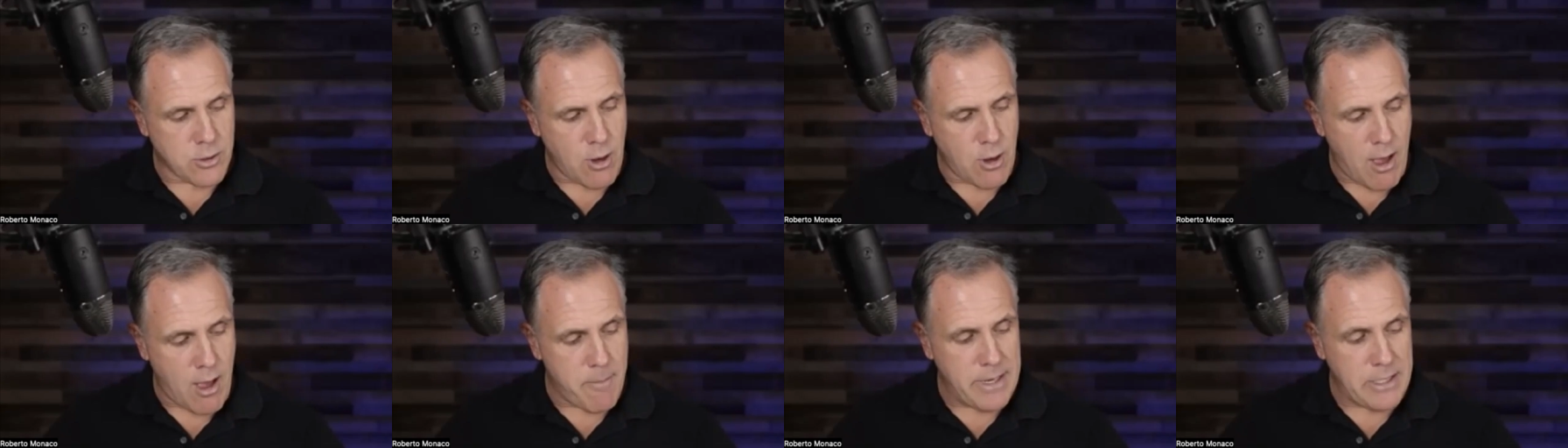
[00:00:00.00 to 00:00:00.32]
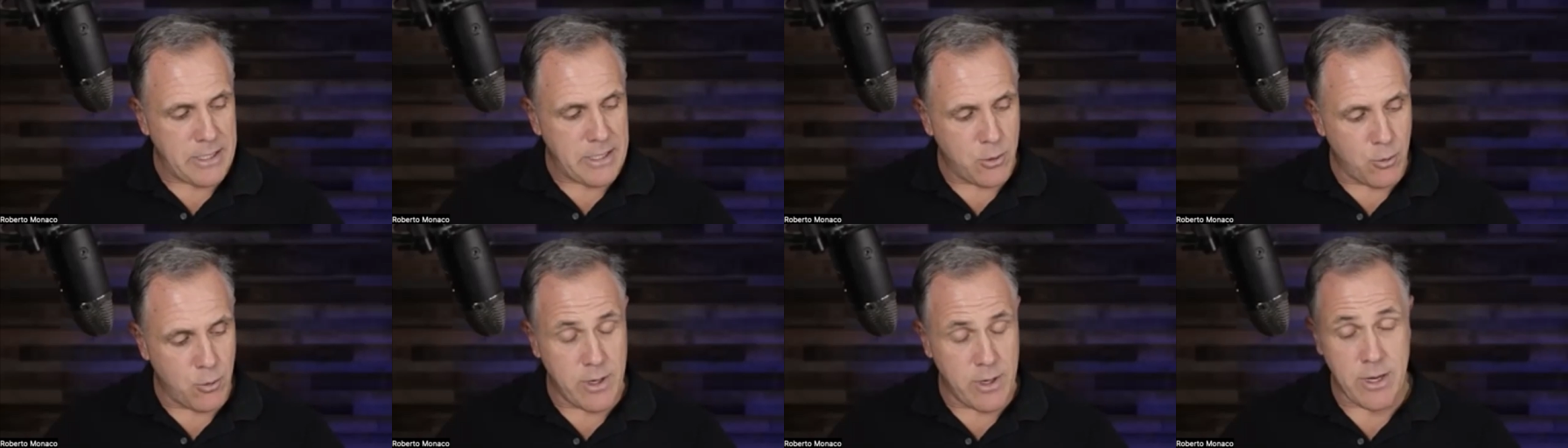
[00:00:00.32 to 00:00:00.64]
I've been
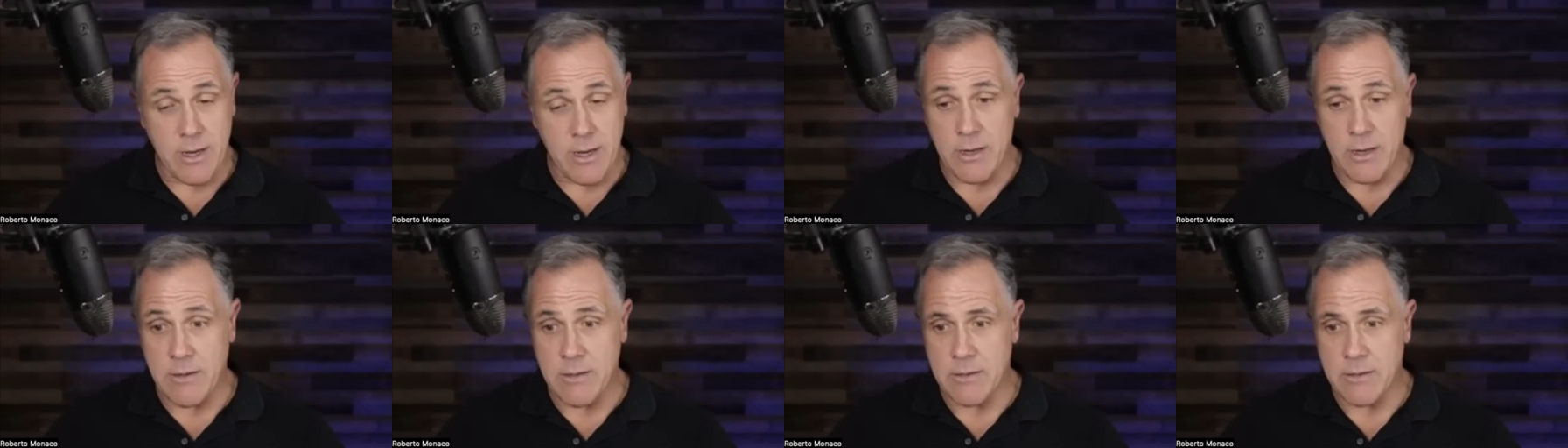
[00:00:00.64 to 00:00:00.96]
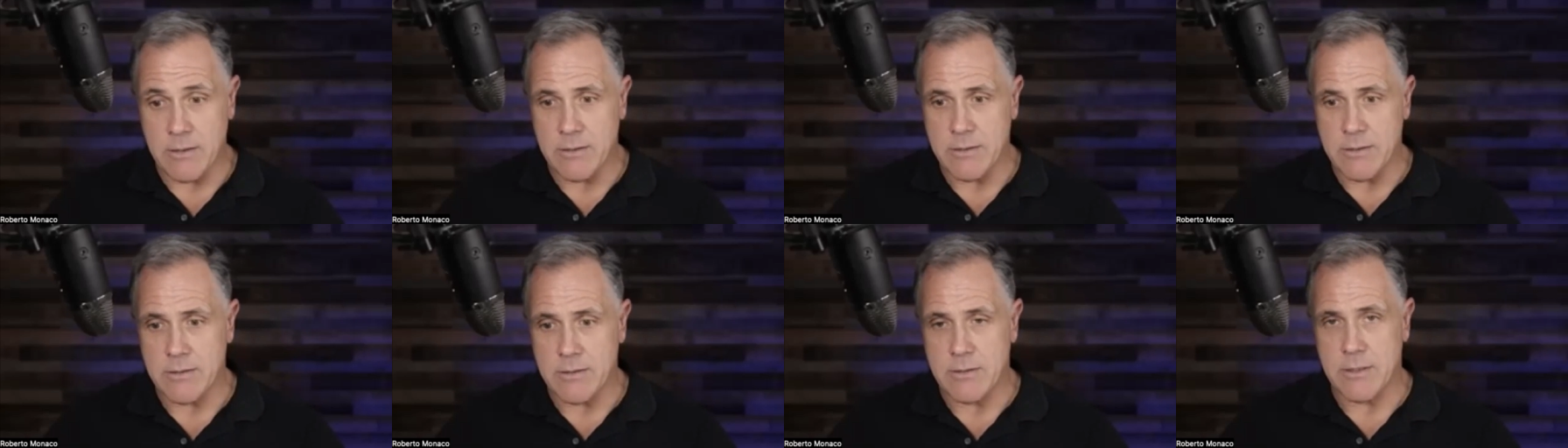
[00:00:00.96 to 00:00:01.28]
doing
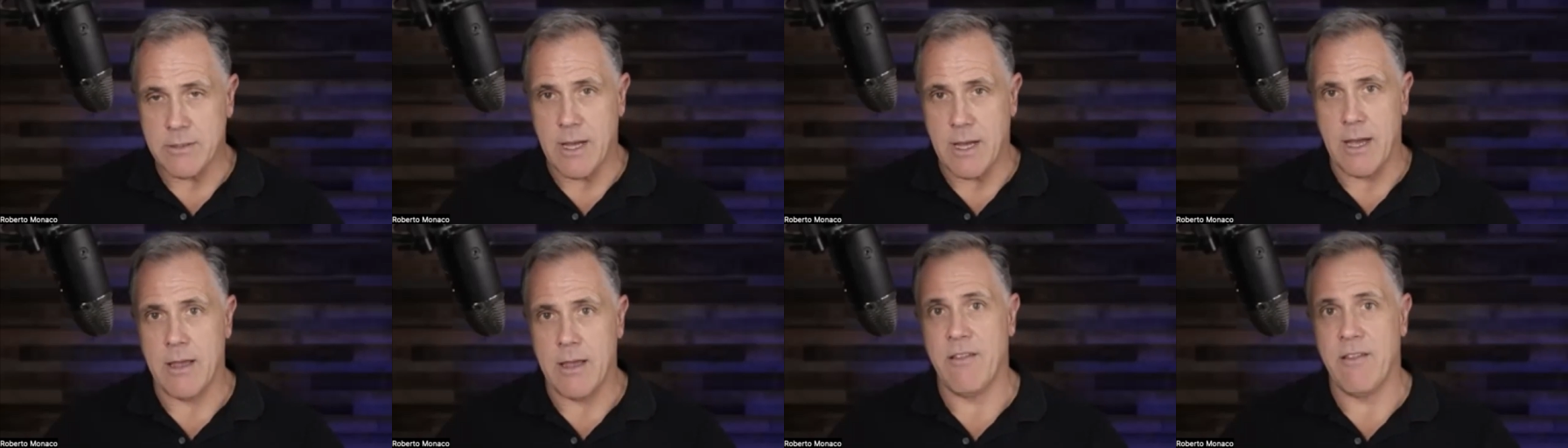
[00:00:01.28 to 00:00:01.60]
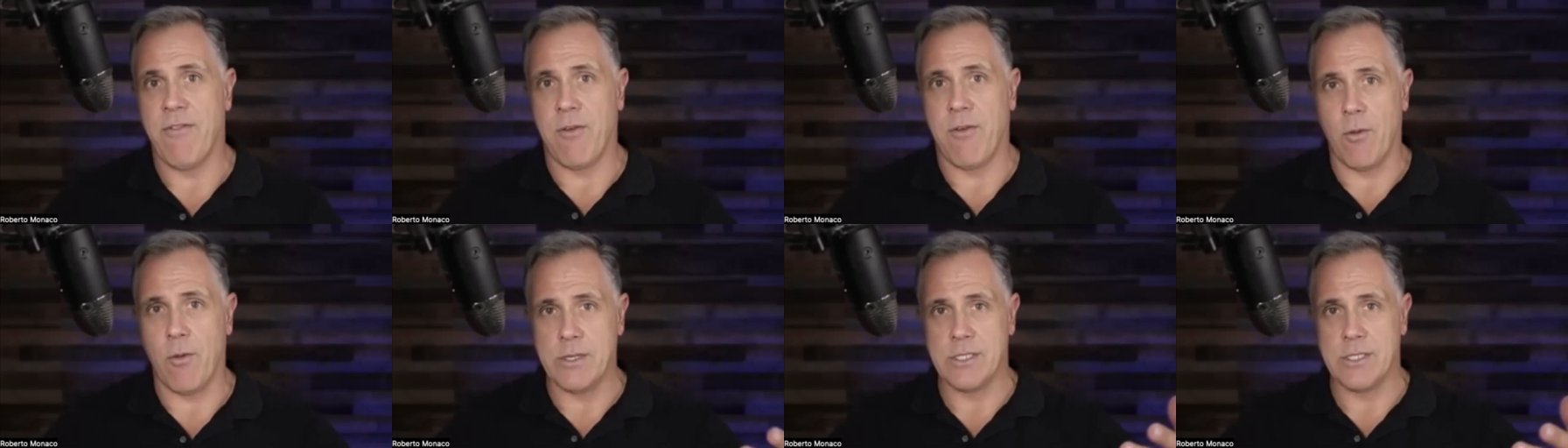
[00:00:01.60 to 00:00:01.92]

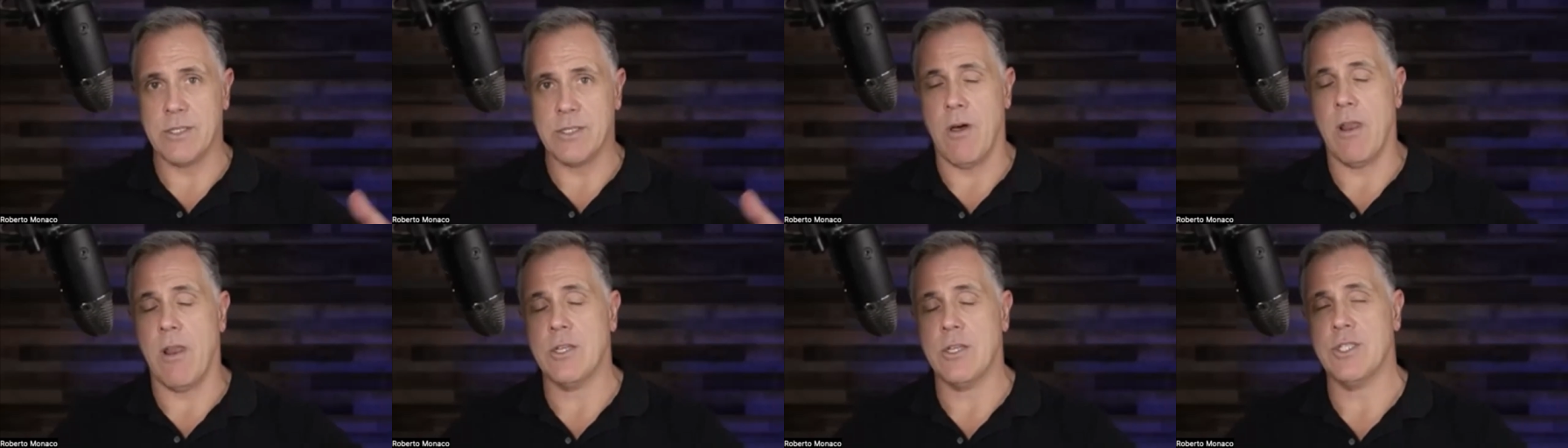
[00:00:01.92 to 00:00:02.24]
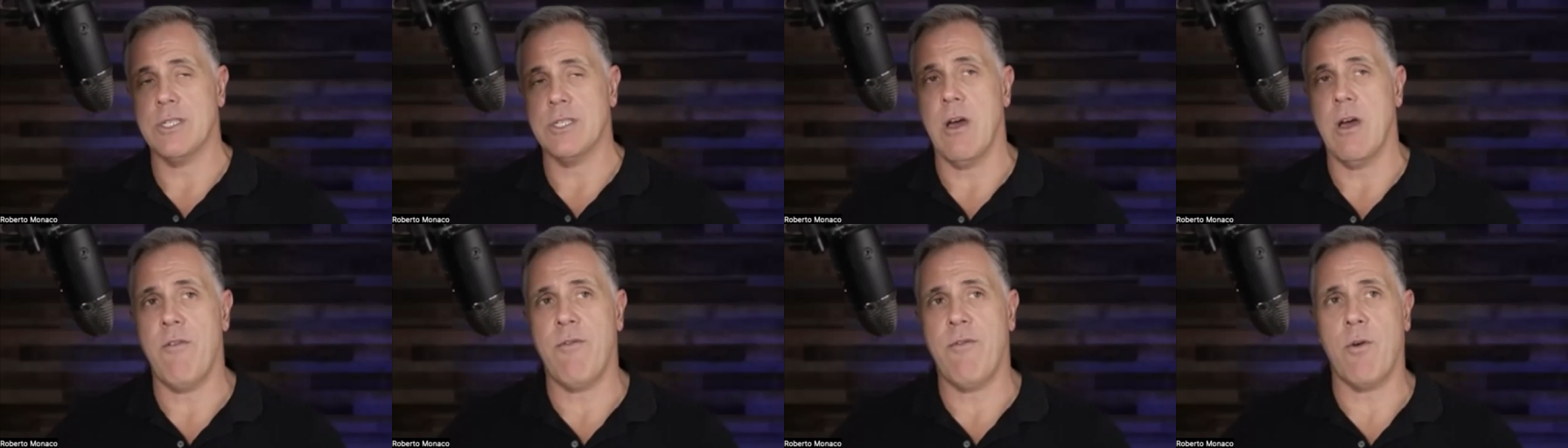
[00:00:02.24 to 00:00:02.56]
influenceology
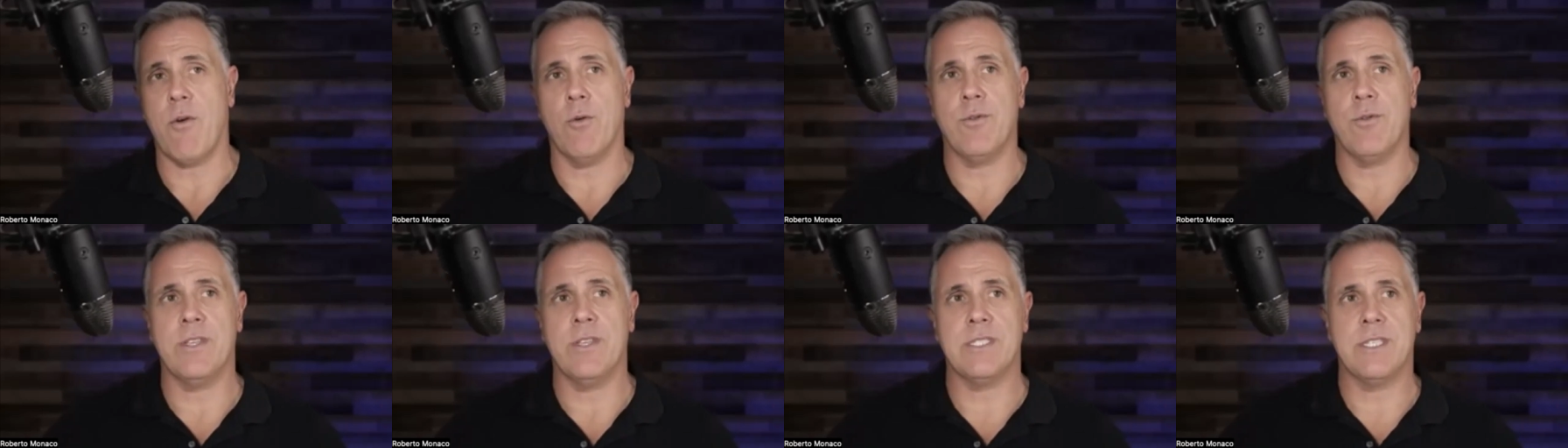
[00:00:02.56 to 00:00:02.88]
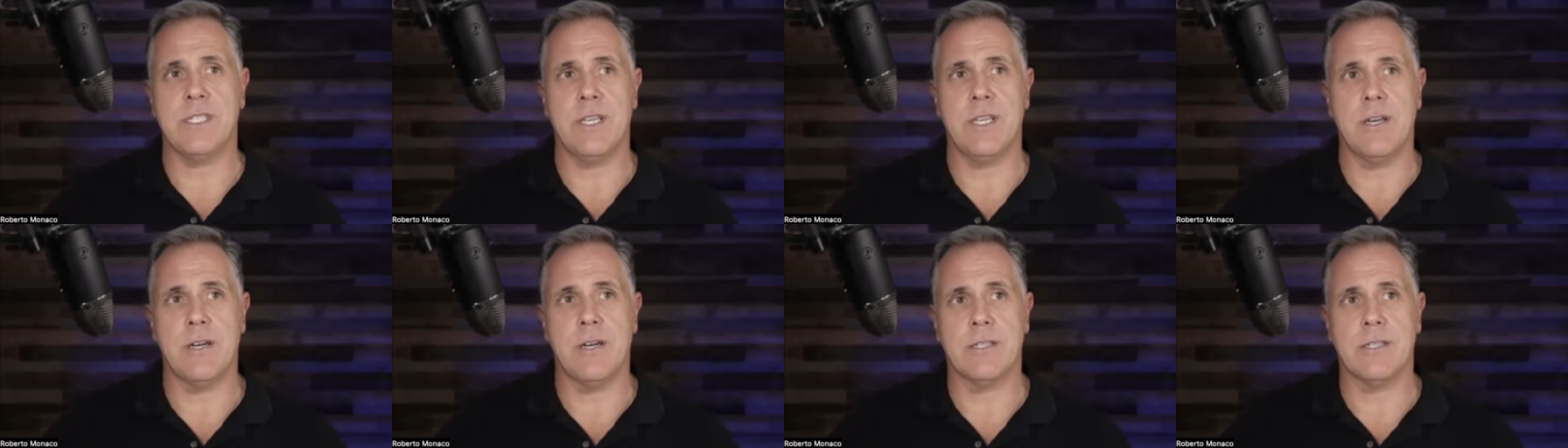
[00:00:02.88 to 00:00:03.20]
now for all these
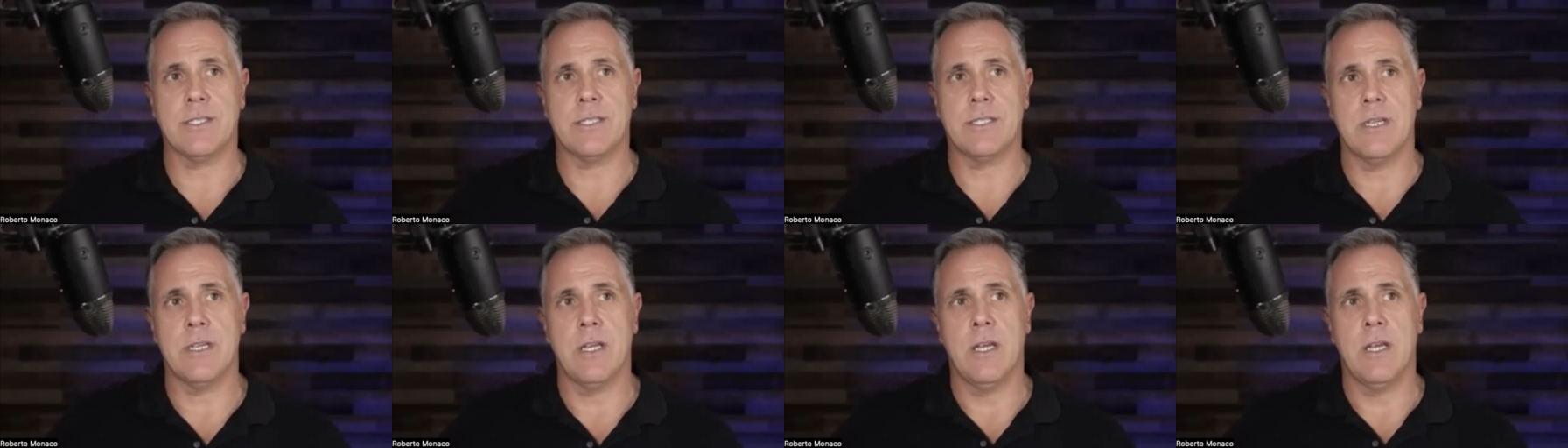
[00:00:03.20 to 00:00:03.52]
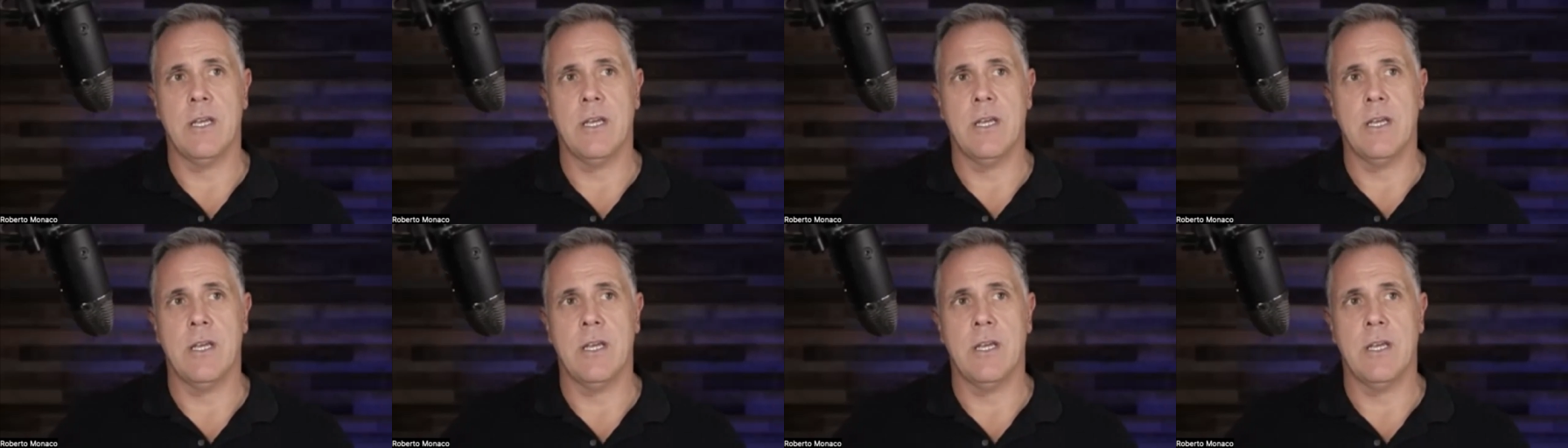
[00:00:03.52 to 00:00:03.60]
years.